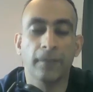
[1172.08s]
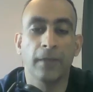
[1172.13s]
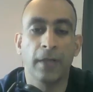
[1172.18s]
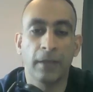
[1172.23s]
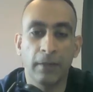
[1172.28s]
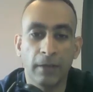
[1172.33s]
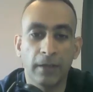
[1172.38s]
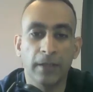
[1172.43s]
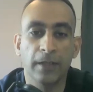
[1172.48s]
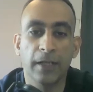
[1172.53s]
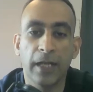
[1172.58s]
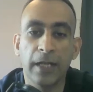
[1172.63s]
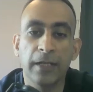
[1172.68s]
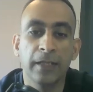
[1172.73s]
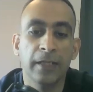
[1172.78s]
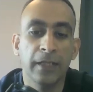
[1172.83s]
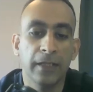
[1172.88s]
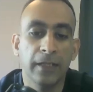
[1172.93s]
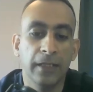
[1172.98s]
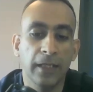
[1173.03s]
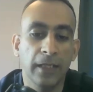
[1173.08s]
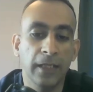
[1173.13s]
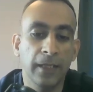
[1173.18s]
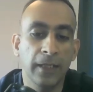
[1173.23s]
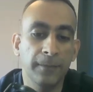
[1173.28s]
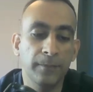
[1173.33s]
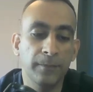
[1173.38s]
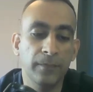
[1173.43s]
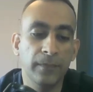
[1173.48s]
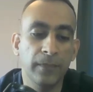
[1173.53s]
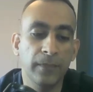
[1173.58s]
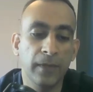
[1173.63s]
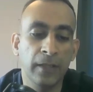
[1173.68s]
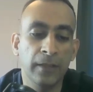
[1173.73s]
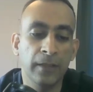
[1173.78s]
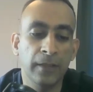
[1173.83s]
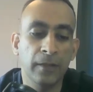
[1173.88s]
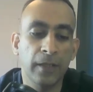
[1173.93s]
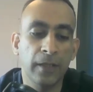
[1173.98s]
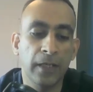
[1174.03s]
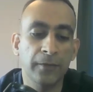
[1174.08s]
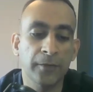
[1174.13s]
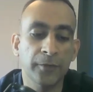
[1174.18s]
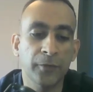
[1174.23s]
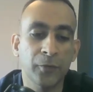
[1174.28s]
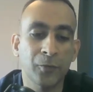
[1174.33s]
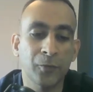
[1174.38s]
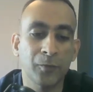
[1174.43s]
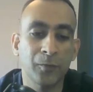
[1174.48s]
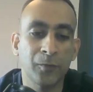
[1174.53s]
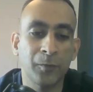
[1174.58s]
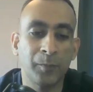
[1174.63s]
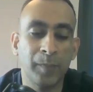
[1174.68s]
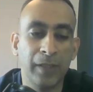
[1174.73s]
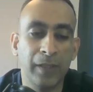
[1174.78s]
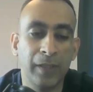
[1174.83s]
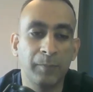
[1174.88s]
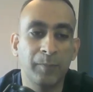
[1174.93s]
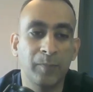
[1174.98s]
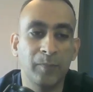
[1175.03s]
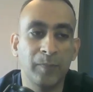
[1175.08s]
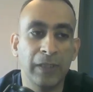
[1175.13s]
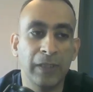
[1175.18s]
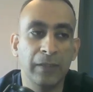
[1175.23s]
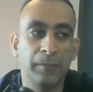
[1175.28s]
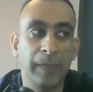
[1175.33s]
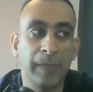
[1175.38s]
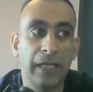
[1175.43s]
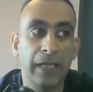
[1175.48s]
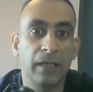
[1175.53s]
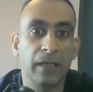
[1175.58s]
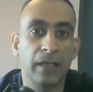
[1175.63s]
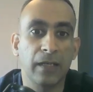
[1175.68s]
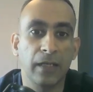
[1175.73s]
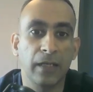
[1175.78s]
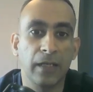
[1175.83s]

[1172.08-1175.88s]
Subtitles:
Got it. And again, Idris, you build a big